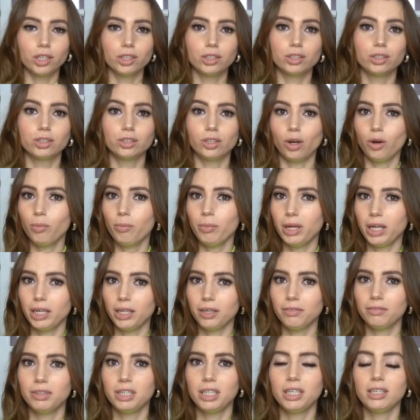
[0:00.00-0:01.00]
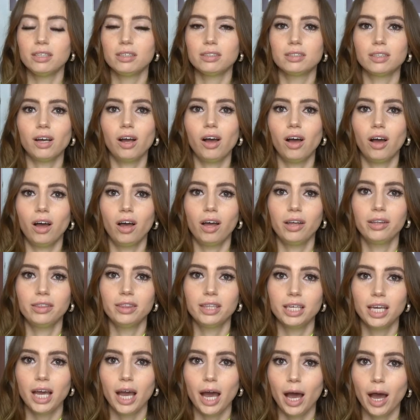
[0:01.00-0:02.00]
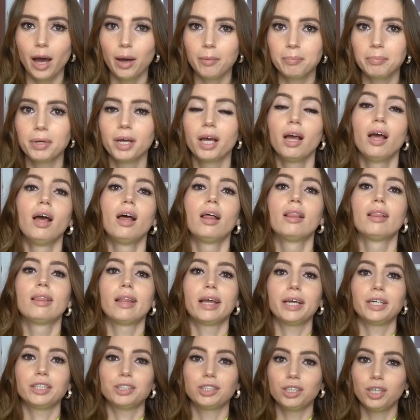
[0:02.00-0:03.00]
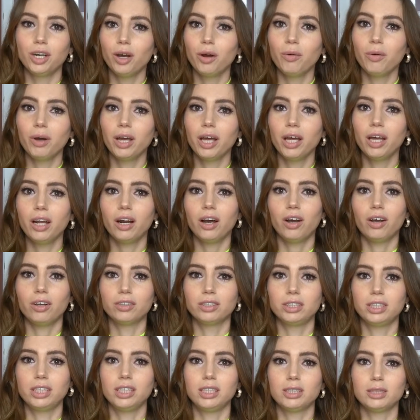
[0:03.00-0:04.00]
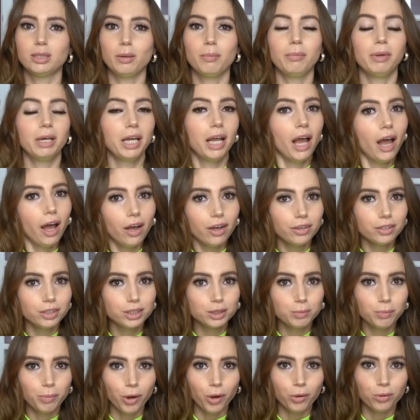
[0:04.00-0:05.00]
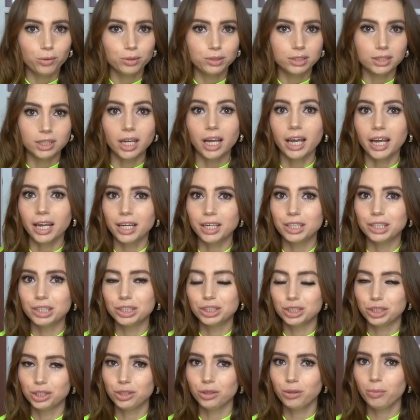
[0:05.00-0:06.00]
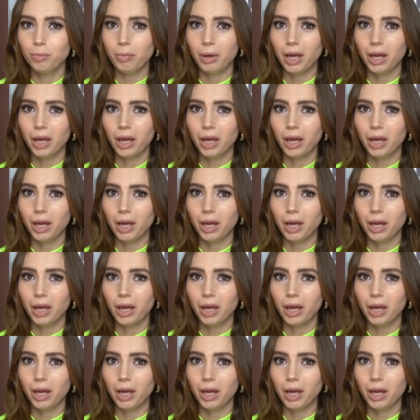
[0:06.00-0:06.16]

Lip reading: so many of these on the app Like to Know It. I'll see somebody else post a dupe,